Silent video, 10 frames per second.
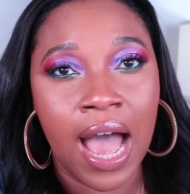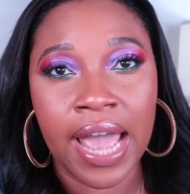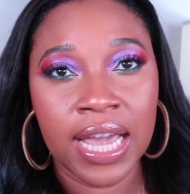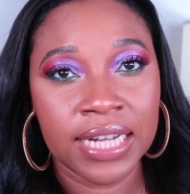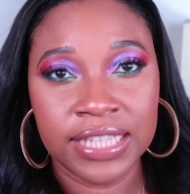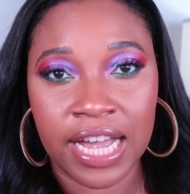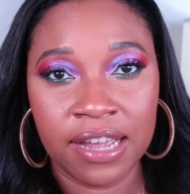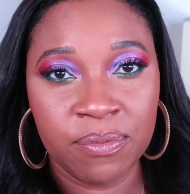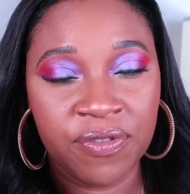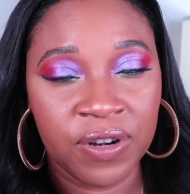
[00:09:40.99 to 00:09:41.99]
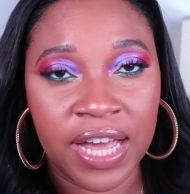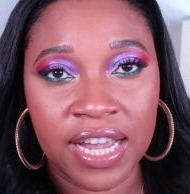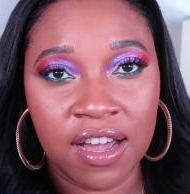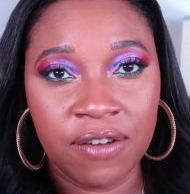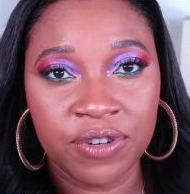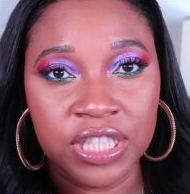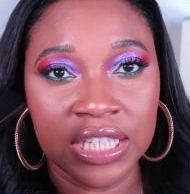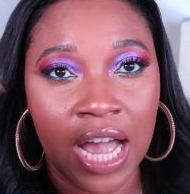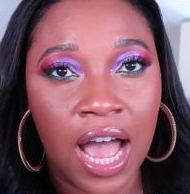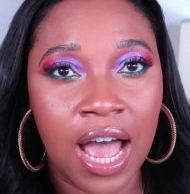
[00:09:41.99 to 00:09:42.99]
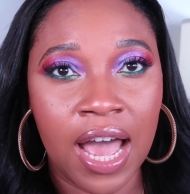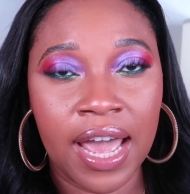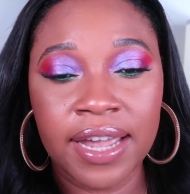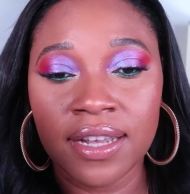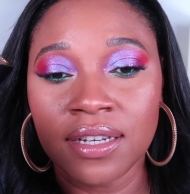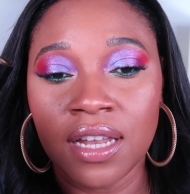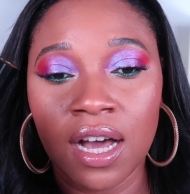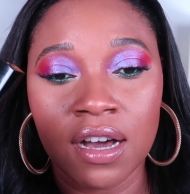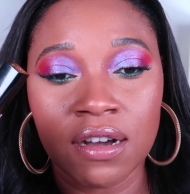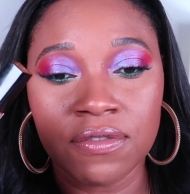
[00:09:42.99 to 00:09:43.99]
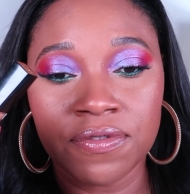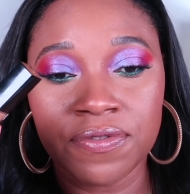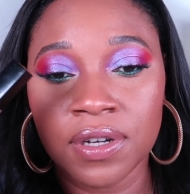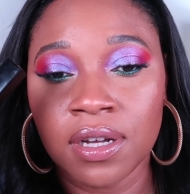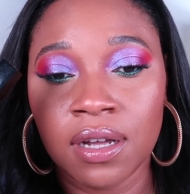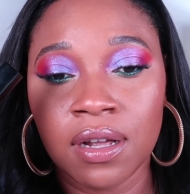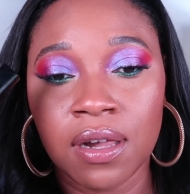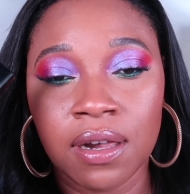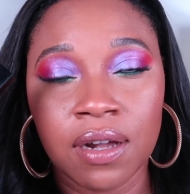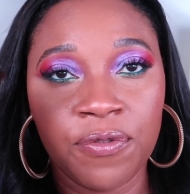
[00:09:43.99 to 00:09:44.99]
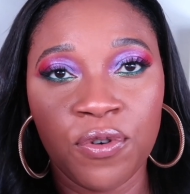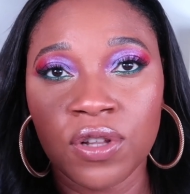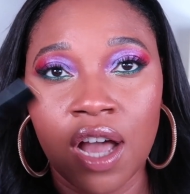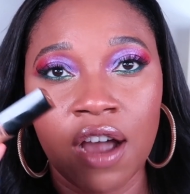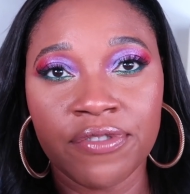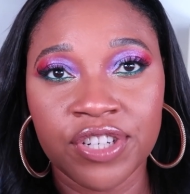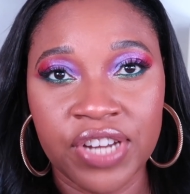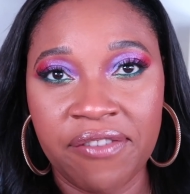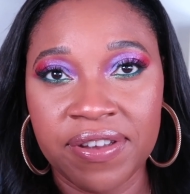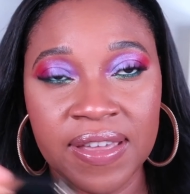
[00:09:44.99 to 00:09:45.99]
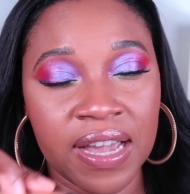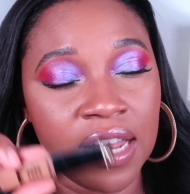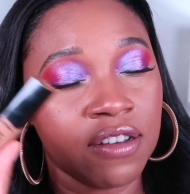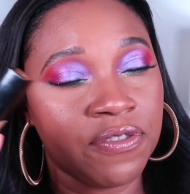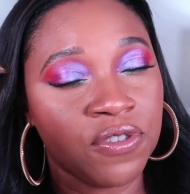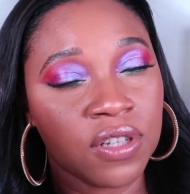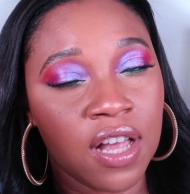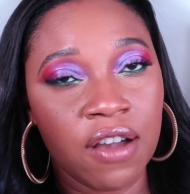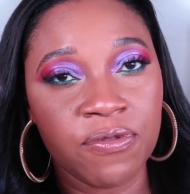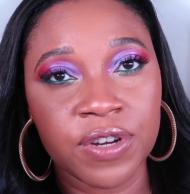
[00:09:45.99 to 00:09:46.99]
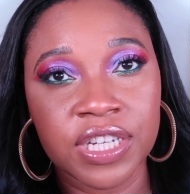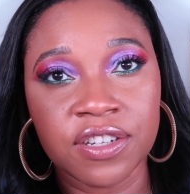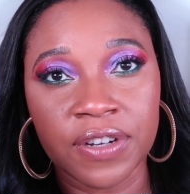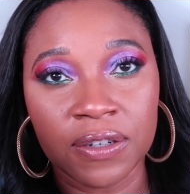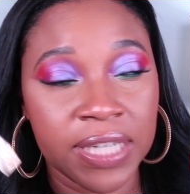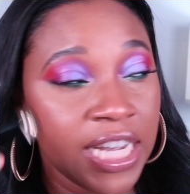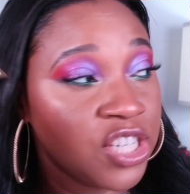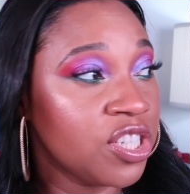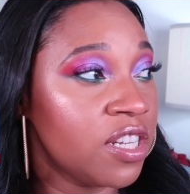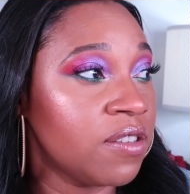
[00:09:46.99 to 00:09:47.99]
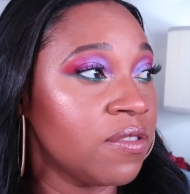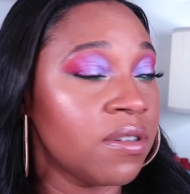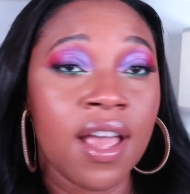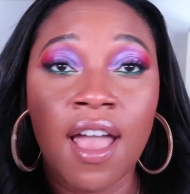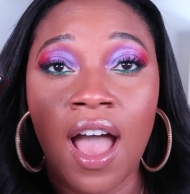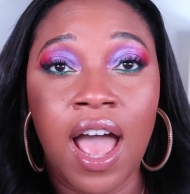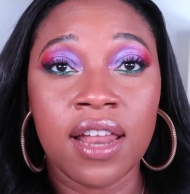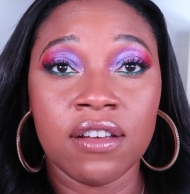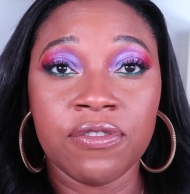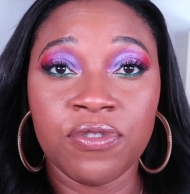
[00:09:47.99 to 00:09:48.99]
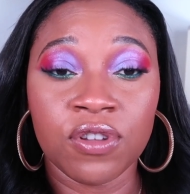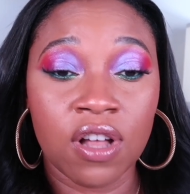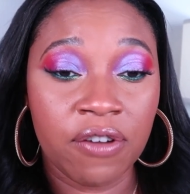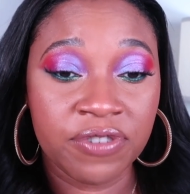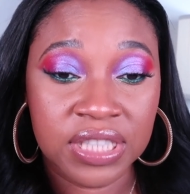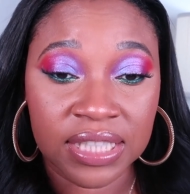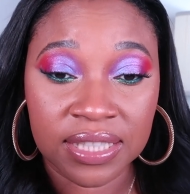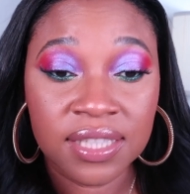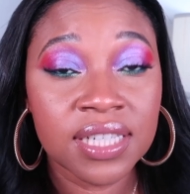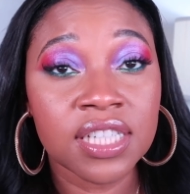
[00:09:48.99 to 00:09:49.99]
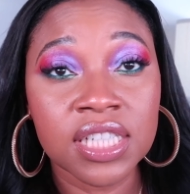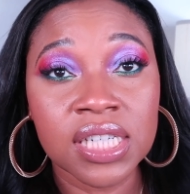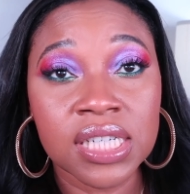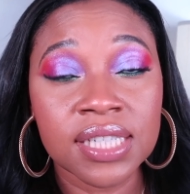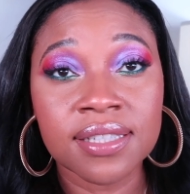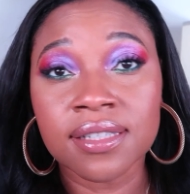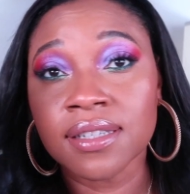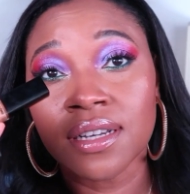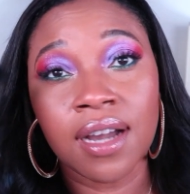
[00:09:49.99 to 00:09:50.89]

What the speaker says: I ain't got time for light coverage. I love full coverage everything. I love full coverage foundation. I love full coverage concealers.